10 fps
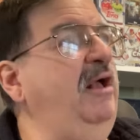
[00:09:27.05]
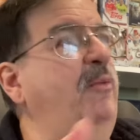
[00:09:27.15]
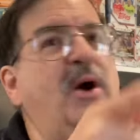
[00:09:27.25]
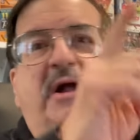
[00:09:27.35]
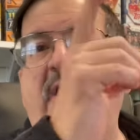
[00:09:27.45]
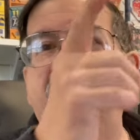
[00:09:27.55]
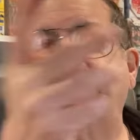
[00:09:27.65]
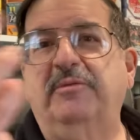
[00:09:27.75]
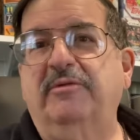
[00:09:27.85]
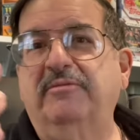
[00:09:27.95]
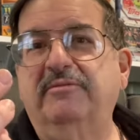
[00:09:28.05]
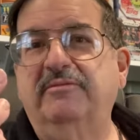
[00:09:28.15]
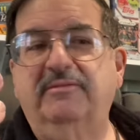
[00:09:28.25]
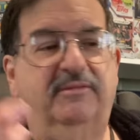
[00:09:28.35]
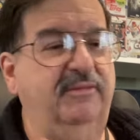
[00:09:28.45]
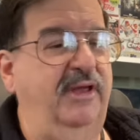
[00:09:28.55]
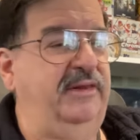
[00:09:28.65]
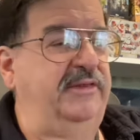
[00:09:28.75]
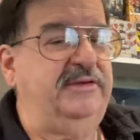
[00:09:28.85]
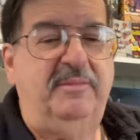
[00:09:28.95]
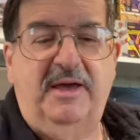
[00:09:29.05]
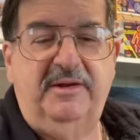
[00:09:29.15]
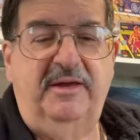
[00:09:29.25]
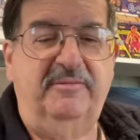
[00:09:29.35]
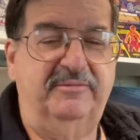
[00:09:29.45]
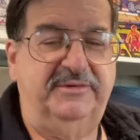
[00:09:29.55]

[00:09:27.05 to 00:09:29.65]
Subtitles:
one customer, and that's about it.